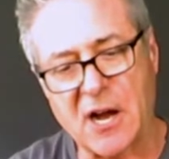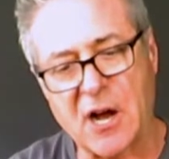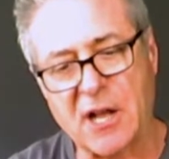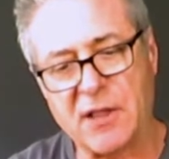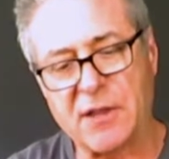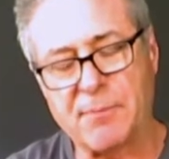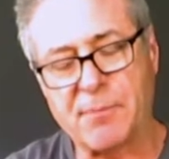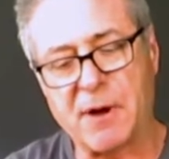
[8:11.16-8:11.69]

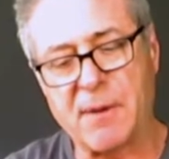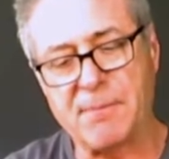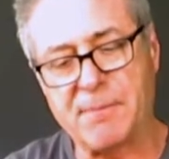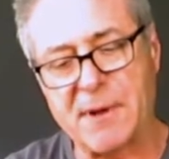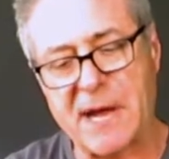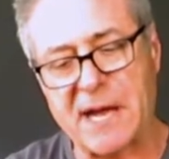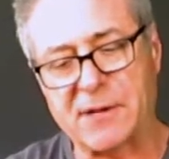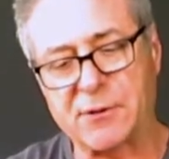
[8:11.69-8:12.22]
on the pump
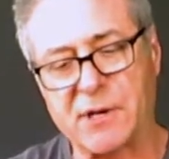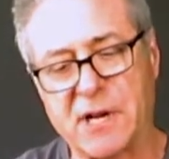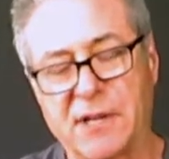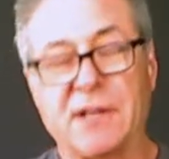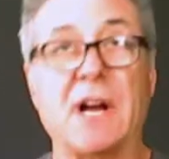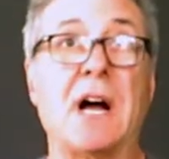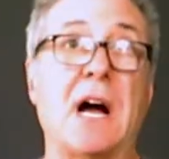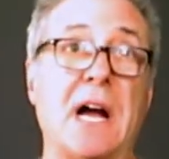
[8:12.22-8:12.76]
battery, on
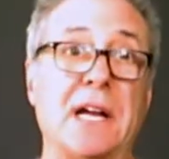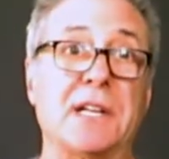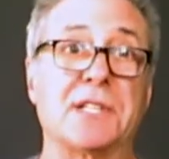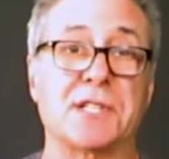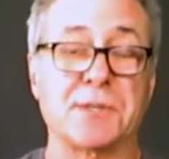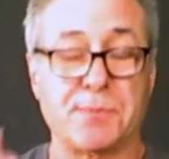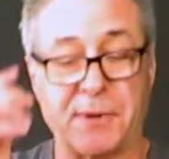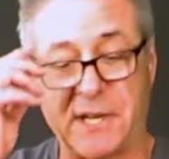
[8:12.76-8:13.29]
the
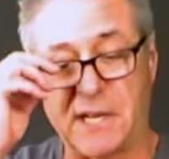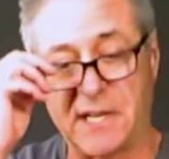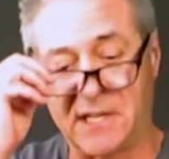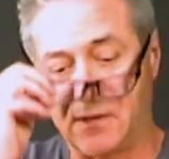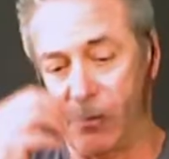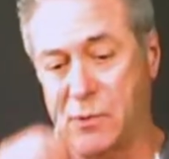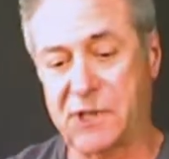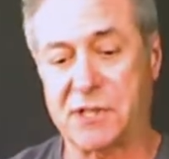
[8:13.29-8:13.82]
highest
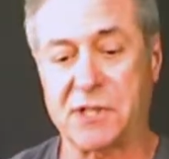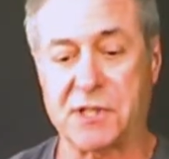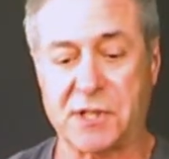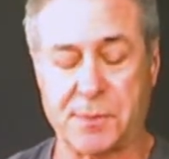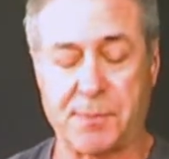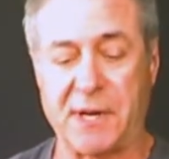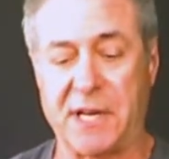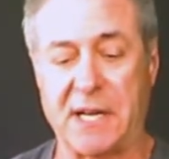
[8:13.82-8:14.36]
speed, which is
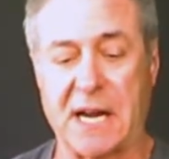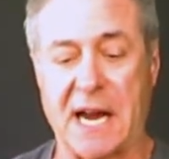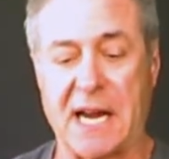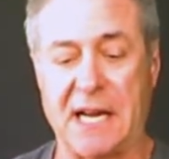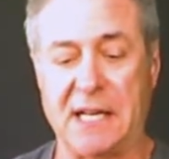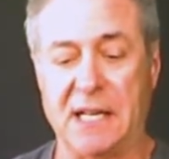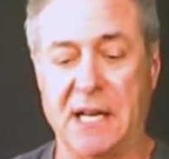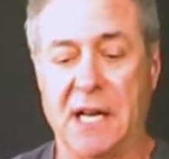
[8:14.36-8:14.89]
speed
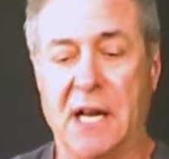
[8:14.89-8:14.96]
8,